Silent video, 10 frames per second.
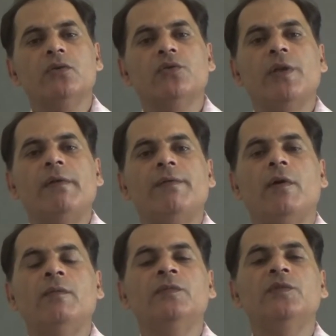so they will
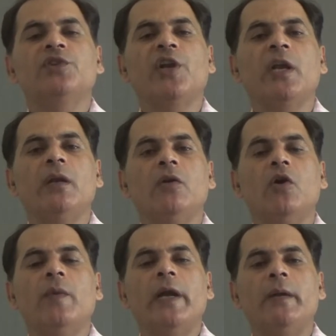form 3
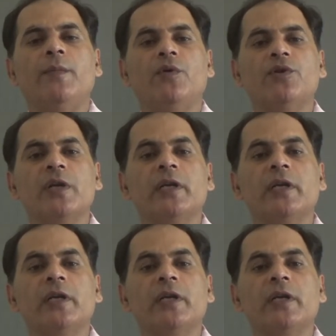covalent bond.